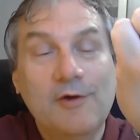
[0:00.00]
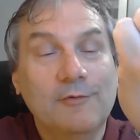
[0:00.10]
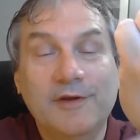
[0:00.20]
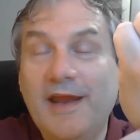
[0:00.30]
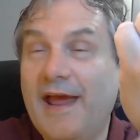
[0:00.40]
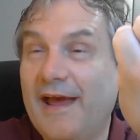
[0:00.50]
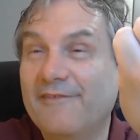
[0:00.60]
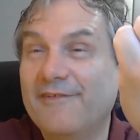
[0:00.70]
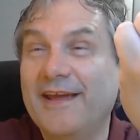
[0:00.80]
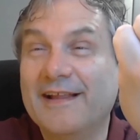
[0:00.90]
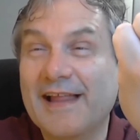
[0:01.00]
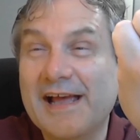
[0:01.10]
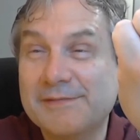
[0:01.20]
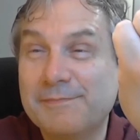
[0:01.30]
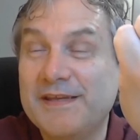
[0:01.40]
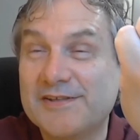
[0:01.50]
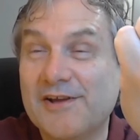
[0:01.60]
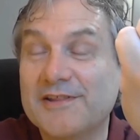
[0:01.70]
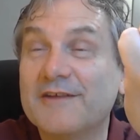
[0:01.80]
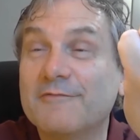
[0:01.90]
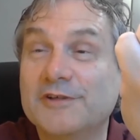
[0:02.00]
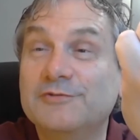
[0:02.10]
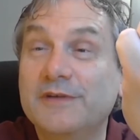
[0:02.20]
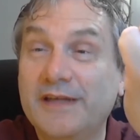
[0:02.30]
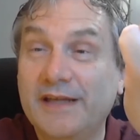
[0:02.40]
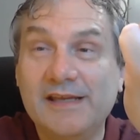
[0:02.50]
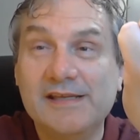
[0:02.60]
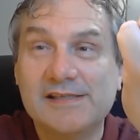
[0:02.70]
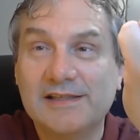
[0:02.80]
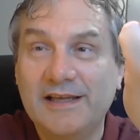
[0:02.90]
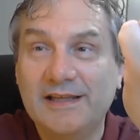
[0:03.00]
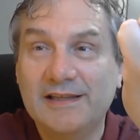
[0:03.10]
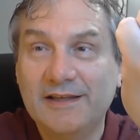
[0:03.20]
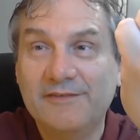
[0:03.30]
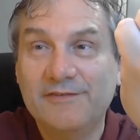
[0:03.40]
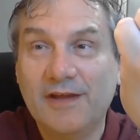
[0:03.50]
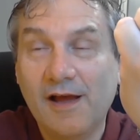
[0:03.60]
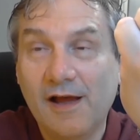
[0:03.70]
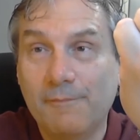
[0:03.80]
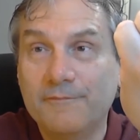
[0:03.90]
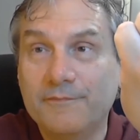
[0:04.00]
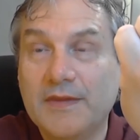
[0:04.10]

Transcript: would have a glass piece on there which would easily lift up.